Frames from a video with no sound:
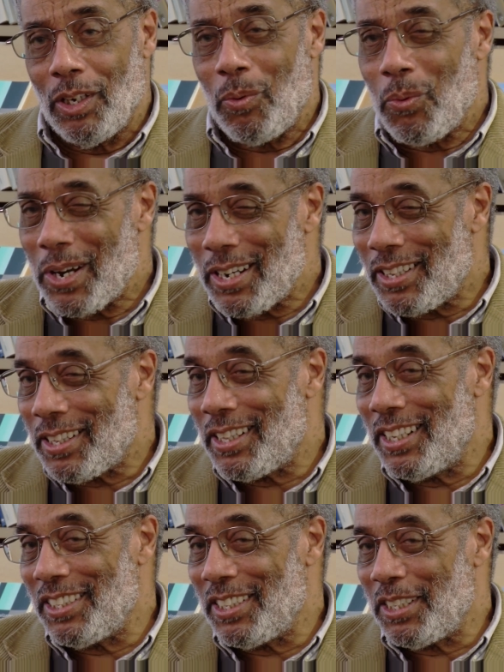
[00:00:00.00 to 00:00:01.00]
one of the
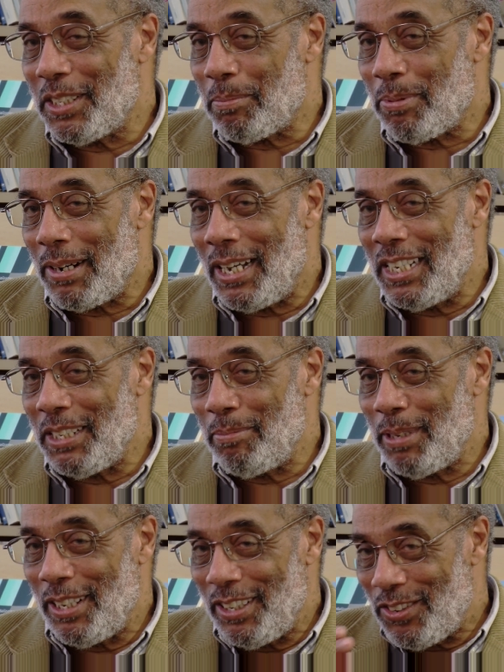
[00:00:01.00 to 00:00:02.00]
things that surprised
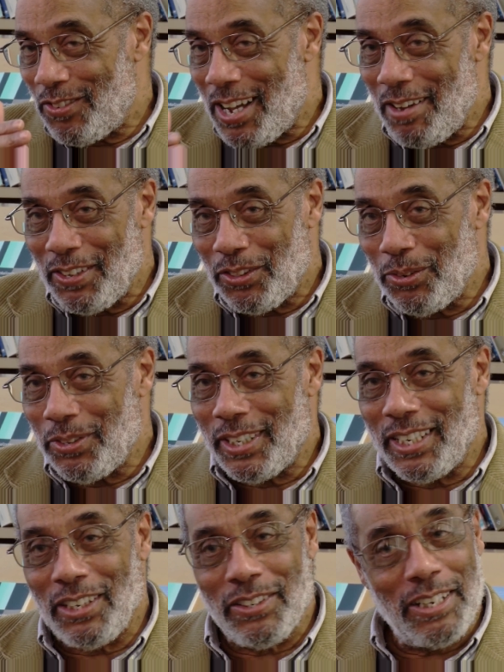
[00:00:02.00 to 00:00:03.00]
me driving through the
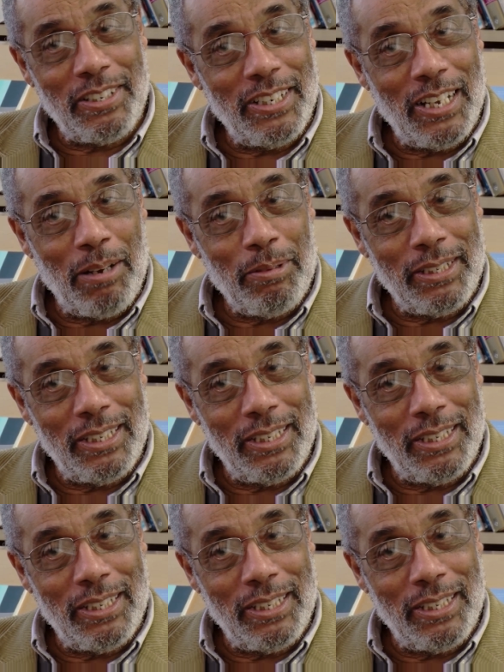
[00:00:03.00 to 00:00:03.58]
Delta, I, see, I would